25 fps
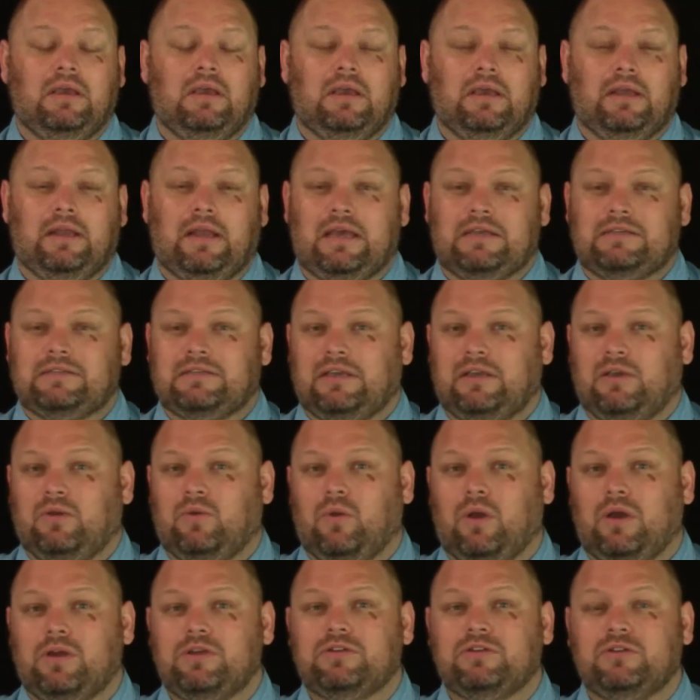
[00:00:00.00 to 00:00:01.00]
in asking
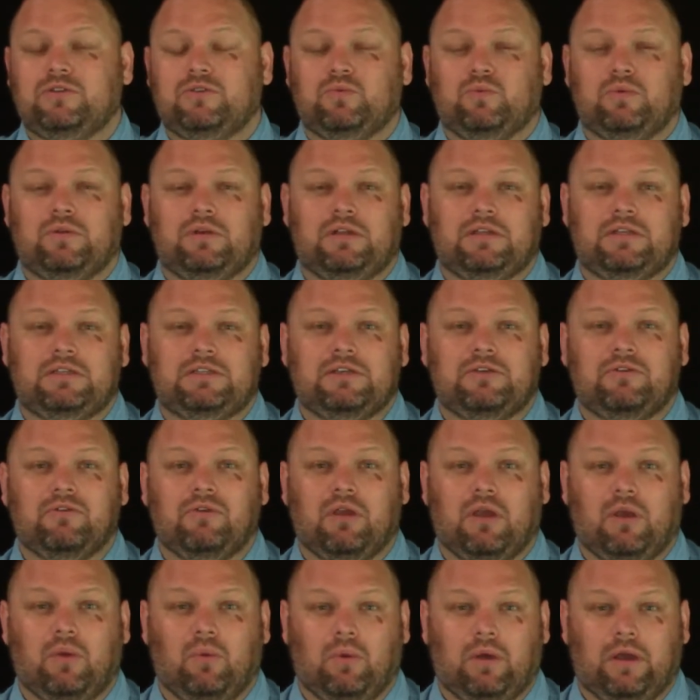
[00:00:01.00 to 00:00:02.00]
questions when
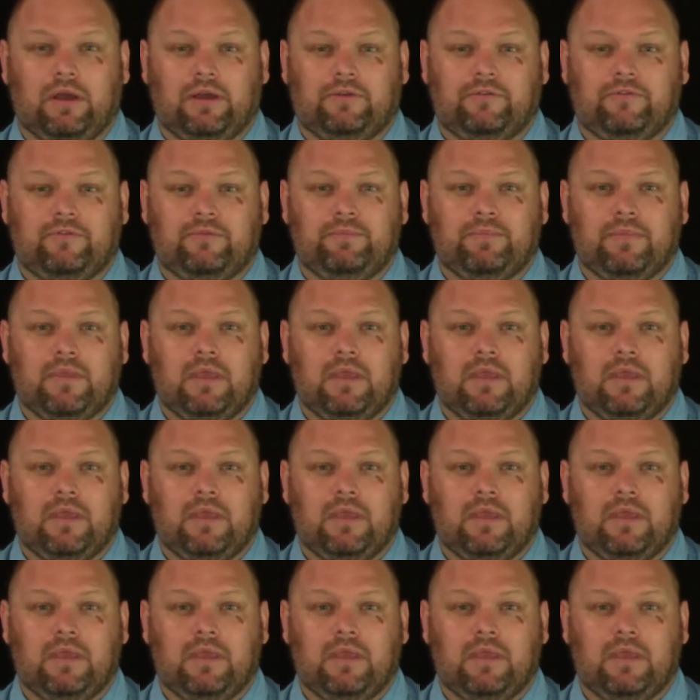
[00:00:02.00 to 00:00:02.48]
considering a wife.